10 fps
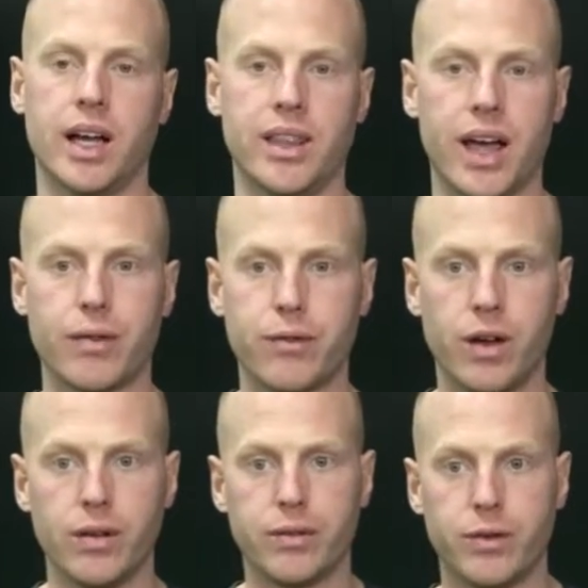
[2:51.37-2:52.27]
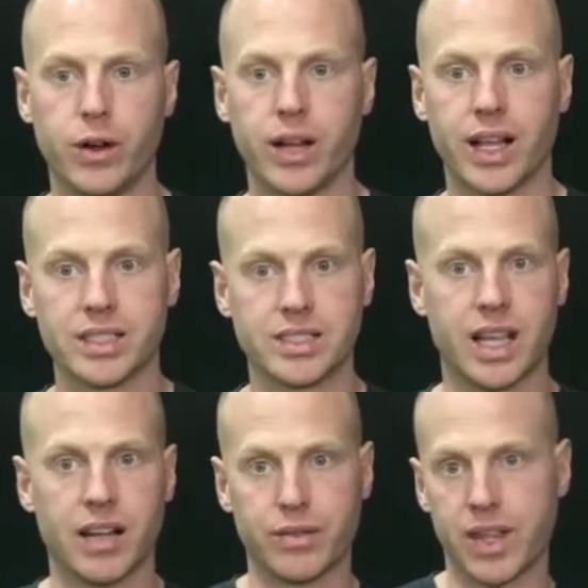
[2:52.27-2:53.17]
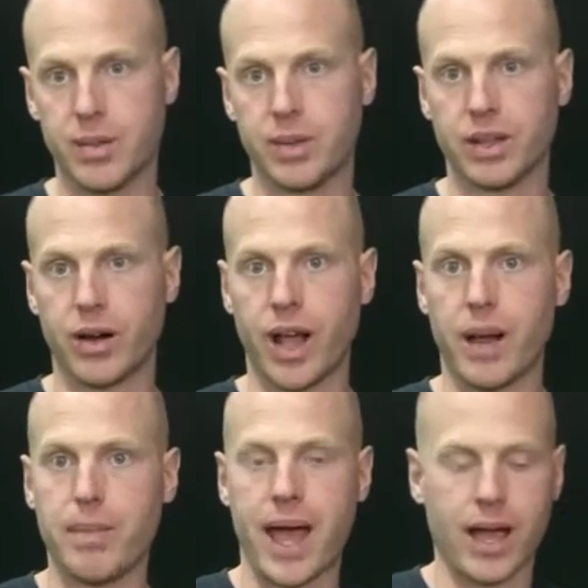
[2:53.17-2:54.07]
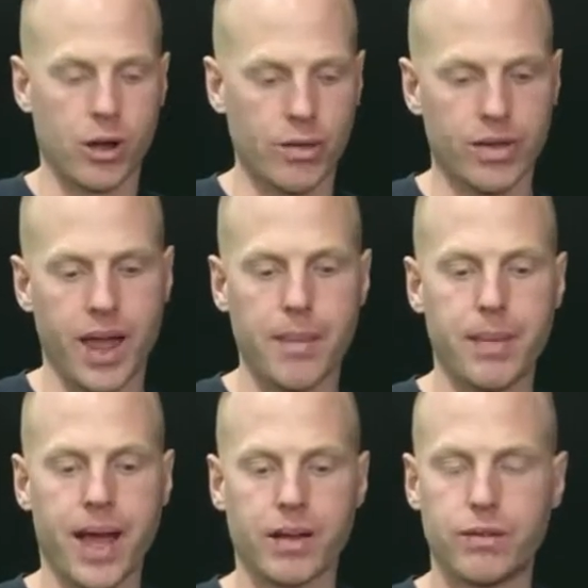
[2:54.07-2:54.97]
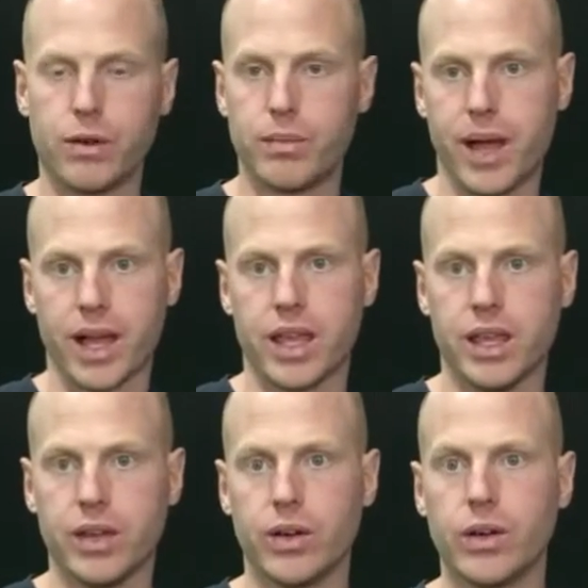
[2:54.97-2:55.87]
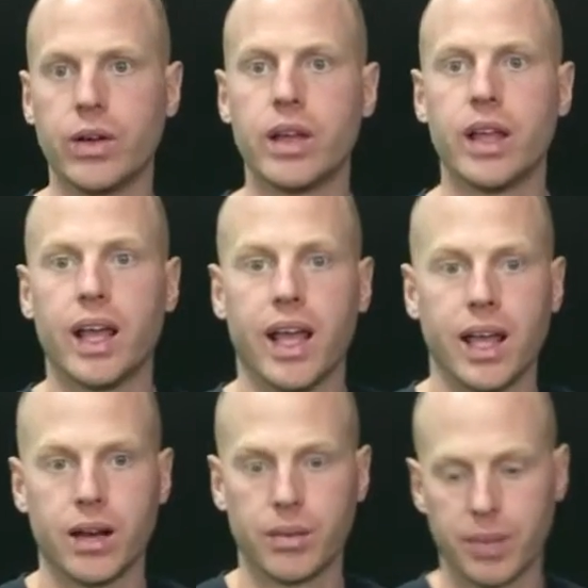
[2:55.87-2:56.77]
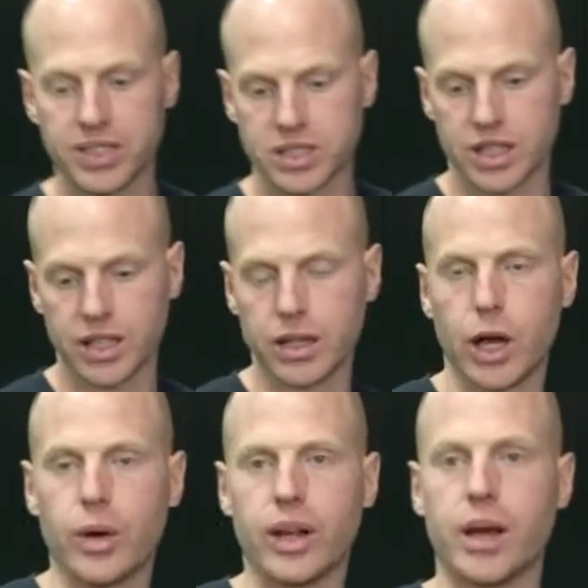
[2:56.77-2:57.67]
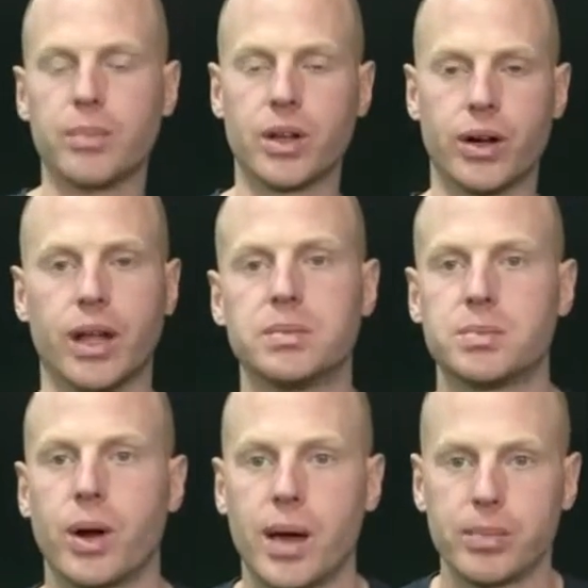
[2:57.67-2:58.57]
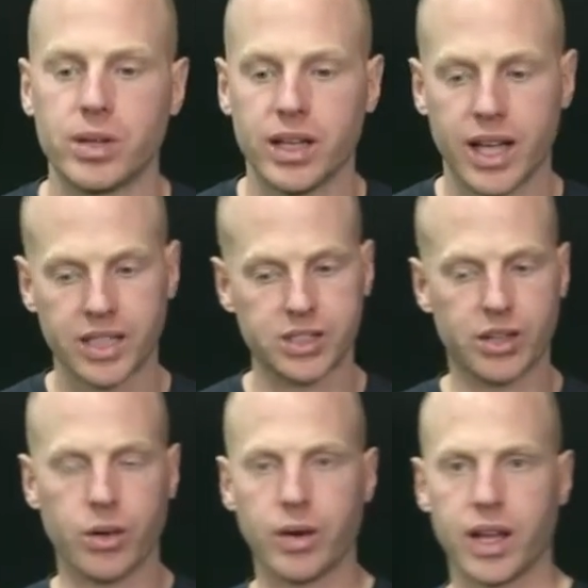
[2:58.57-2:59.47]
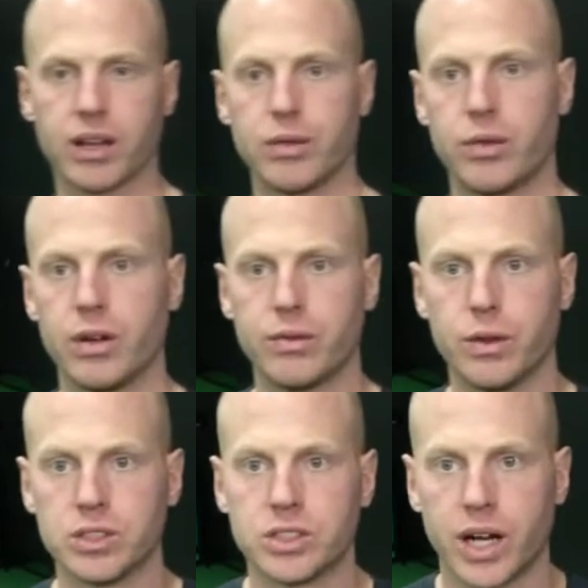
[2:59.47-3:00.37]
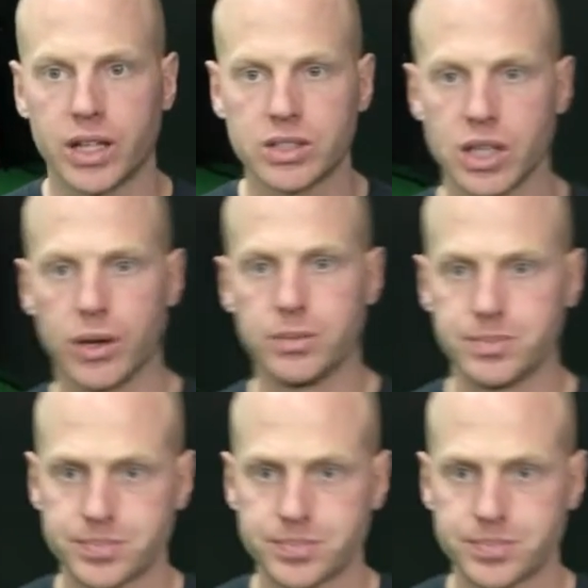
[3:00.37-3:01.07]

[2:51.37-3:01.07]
that front foot instead of keeping their head back over that back foot, back heel, and basically loading up their hips properly as you're going out to front foot strike. So